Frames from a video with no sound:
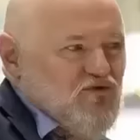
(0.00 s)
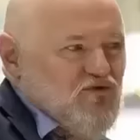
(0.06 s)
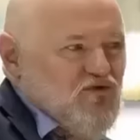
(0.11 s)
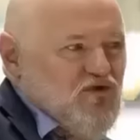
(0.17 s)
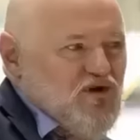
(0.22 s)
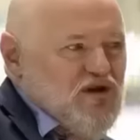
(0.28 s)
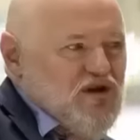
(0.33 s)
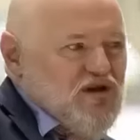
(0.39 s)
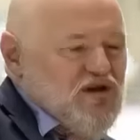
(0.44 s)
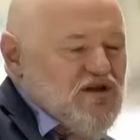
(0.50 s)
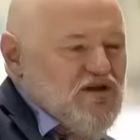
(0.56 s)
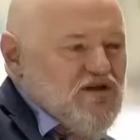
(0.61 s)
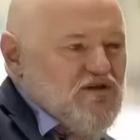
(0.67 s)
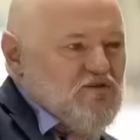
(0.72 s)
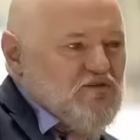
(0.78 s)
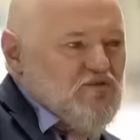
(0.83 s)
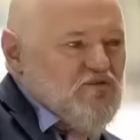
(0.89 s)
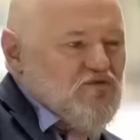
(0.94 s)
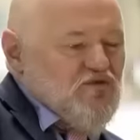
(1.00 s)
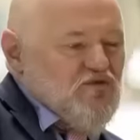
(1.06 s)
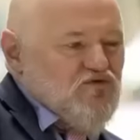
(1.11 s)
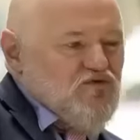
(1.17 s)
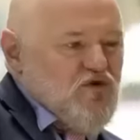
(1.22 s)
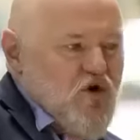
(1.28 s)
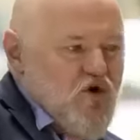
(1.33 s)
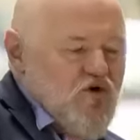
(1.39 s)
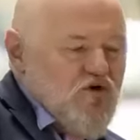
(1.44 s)
We
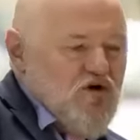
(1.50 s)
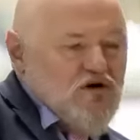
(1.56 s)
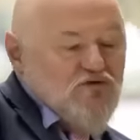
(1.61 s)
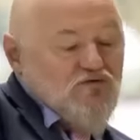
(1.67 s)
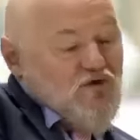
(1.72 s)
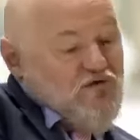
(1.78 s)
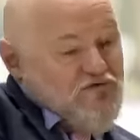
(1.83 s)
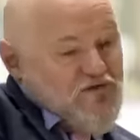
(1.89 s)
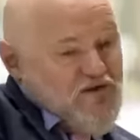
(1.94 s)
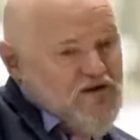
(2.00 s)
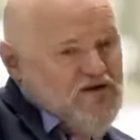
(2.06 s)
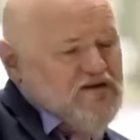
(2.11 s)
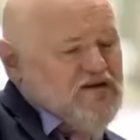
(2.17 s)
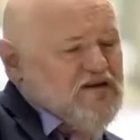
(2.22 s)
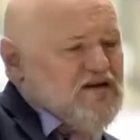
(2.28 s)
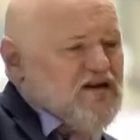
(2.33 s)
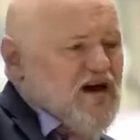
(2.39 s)
think,